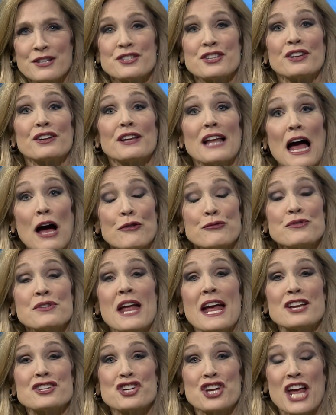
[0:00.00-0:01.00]
to Loudoun
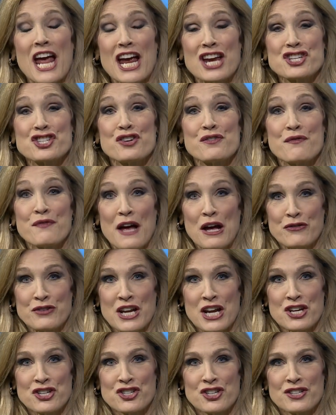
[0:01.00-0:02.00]
Education
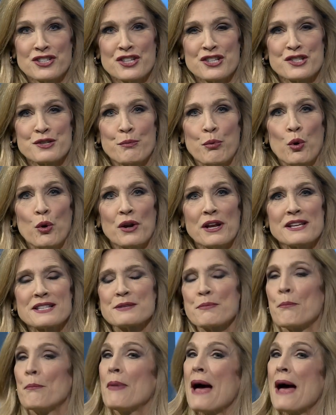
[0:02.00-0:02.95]
Foundation to support its